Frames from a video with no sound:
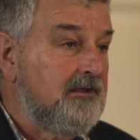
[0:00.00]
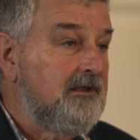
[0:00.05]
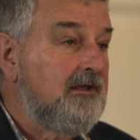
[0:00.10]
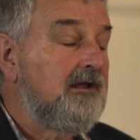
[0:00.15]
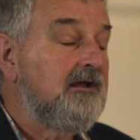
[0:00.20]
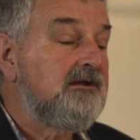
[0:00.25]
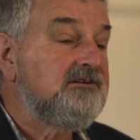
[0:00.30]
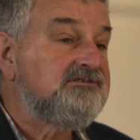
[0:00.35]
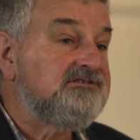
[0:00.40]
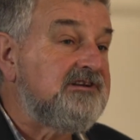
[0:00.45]

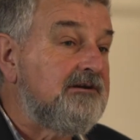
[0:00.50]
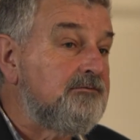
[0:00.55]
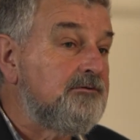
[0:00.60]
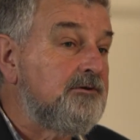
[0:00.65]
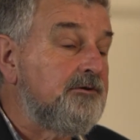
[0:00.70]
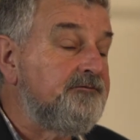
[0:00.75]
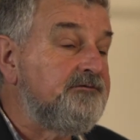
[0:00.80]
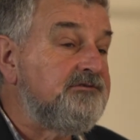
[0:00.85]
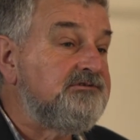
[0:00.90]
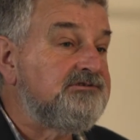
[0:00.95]
the
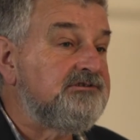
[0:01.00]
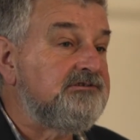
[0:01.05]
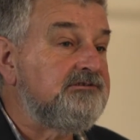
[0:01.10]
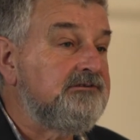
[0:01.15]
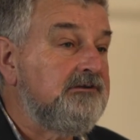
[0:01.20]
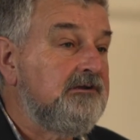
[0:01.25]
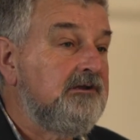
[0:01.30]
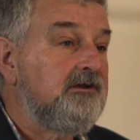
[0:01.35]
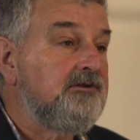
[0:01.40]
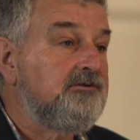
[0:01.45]
predominant group
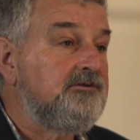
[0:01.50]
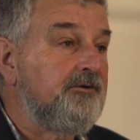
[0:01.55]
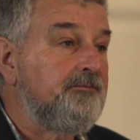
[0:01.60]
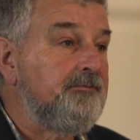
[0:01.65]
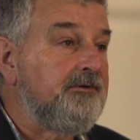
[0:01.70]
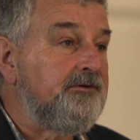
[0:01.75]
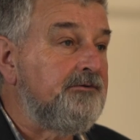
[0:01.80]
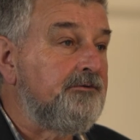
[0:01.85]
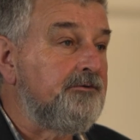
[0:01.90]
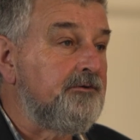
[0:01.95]
are those
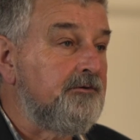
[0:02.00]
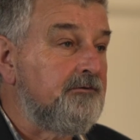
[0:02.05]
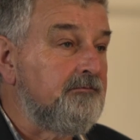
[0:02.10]
minted